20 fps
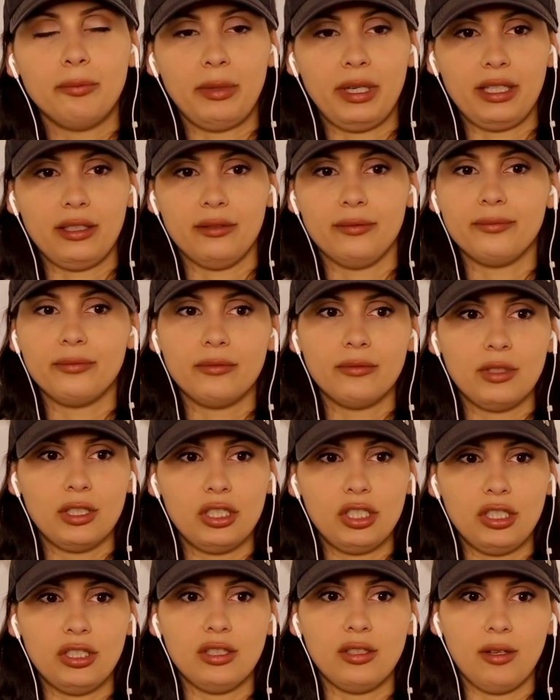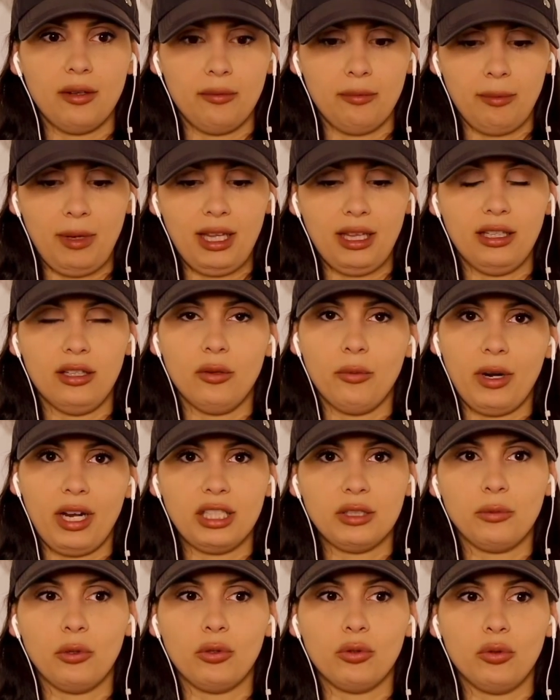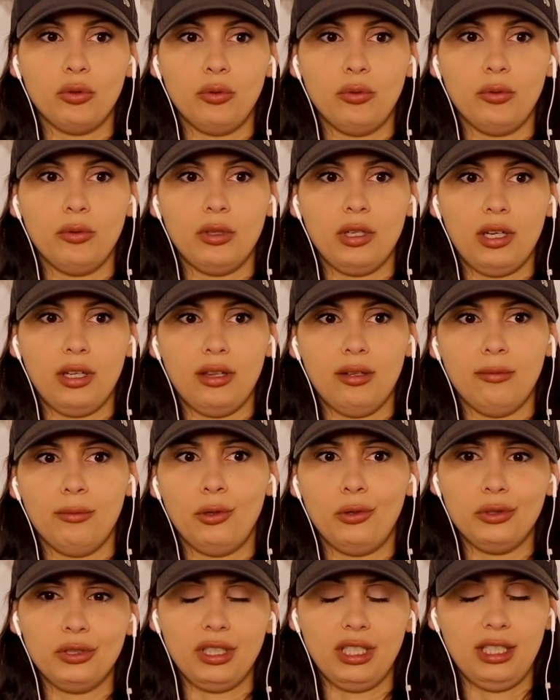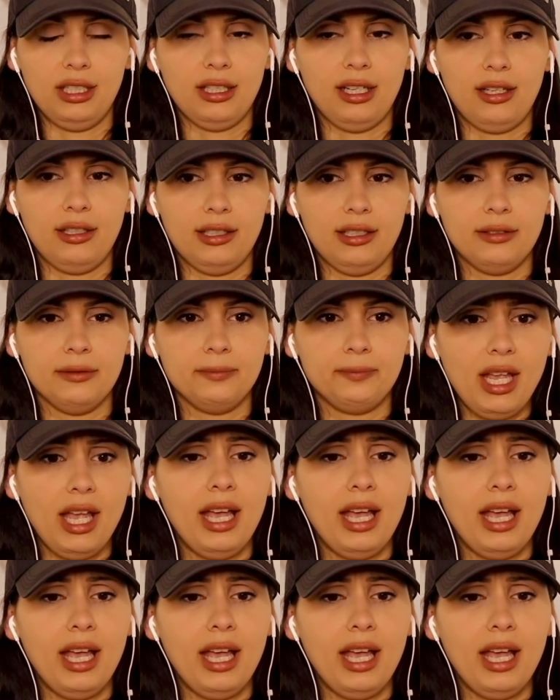but she's mainly the one I spoke to the most in Italian.